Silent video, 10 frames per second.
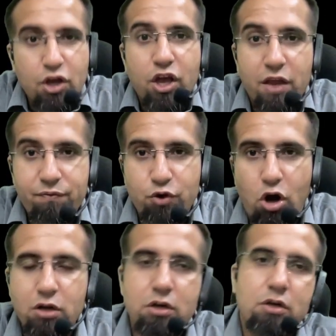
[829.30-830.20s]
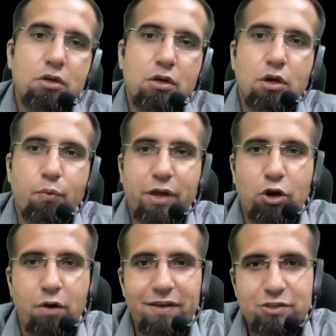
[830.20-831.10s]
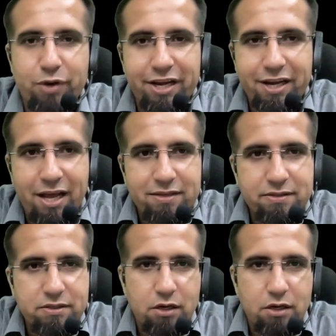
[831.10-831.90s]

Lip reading: If not, we can always look at it as,